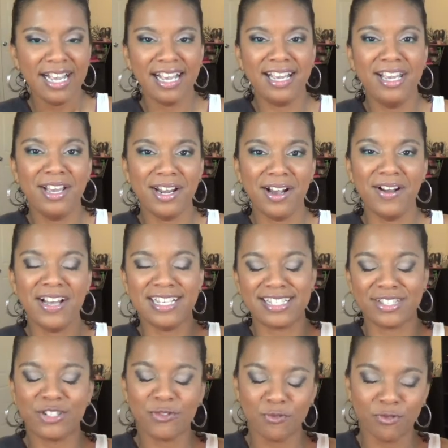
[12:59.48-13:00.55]
you know,
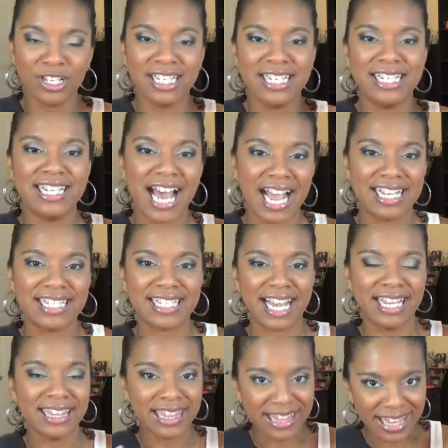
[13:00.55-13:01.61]
it's really nice
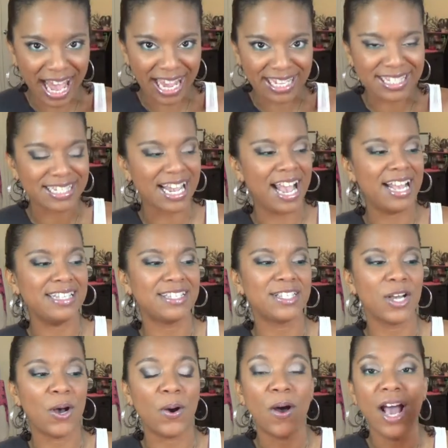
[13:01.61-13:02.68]
and light. And
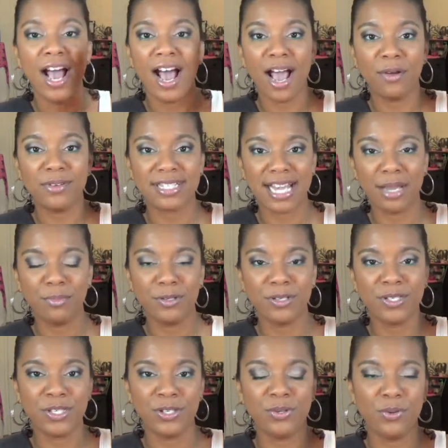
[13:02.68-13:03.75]
so I was
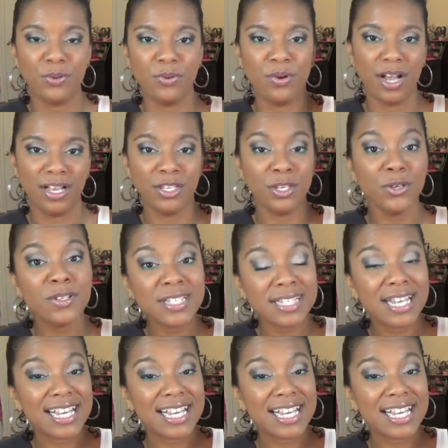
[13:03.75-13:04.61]
able to use